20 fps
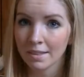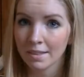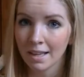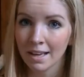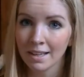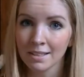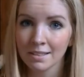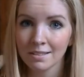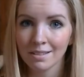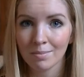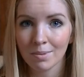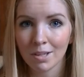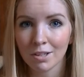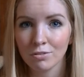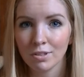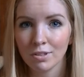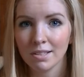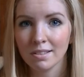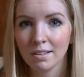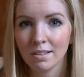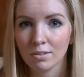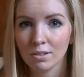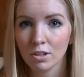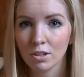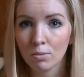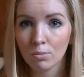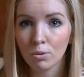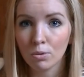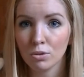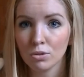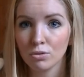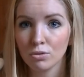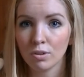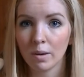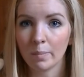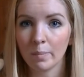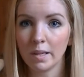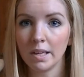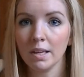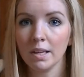But I had a similar dress that was a lot more
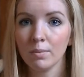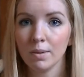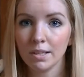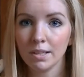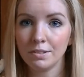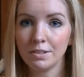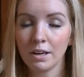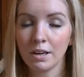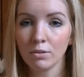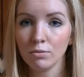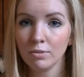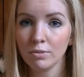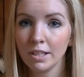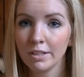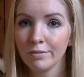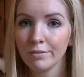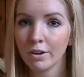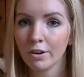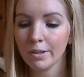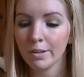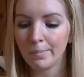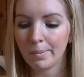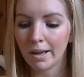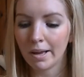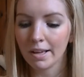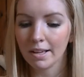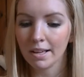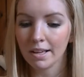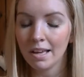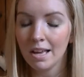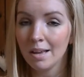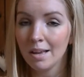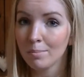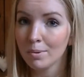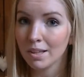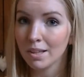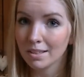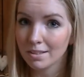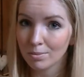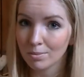strappy and went down really far at the back,
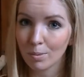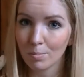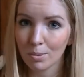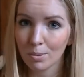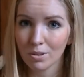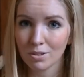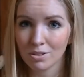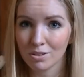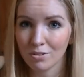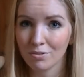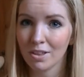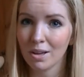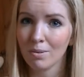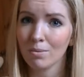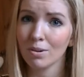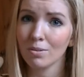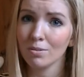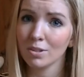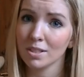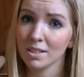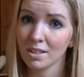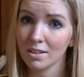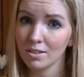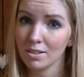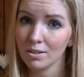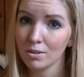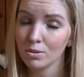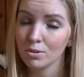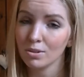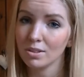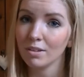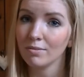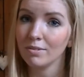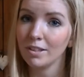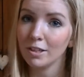but that's what puts off that one, was because it goes down